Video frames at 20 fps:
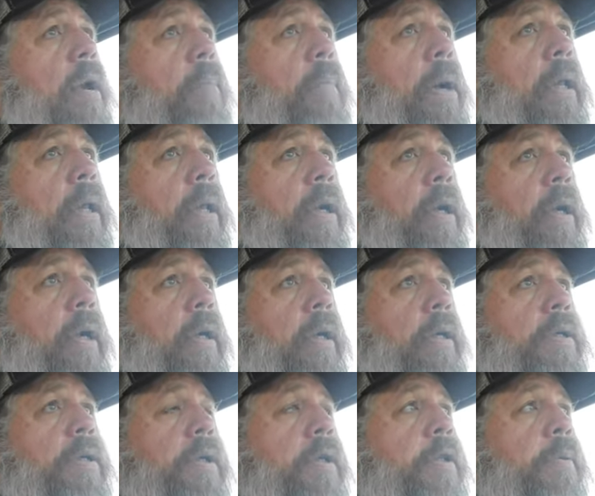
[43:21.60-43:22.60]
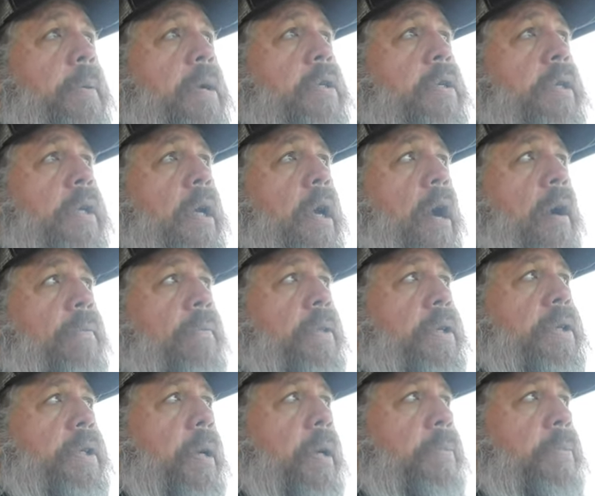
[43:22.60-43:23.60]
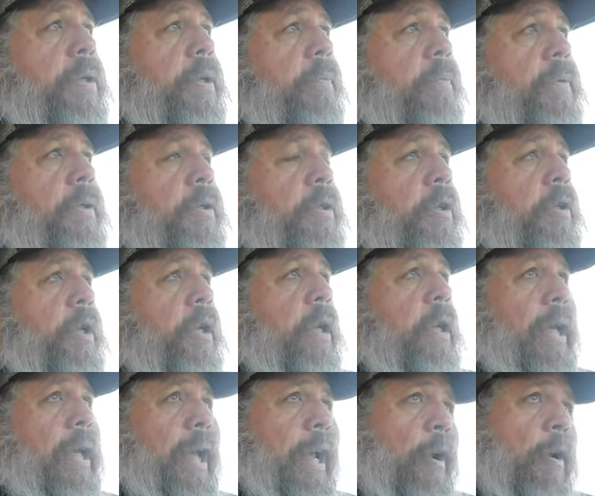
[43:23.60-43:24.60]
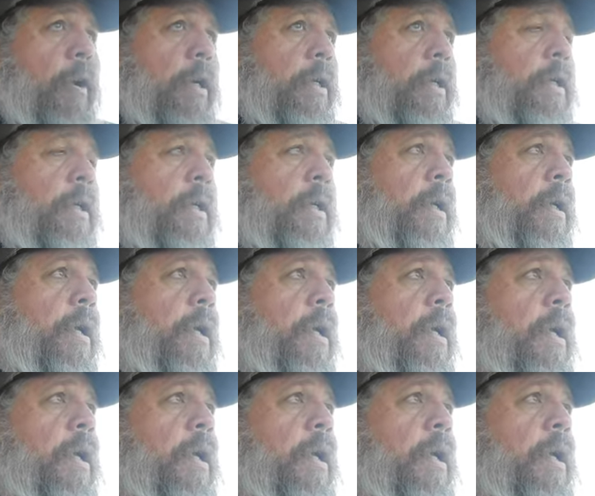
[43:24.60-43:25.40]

of my lyrics, especially off the Tempest of Eternity era,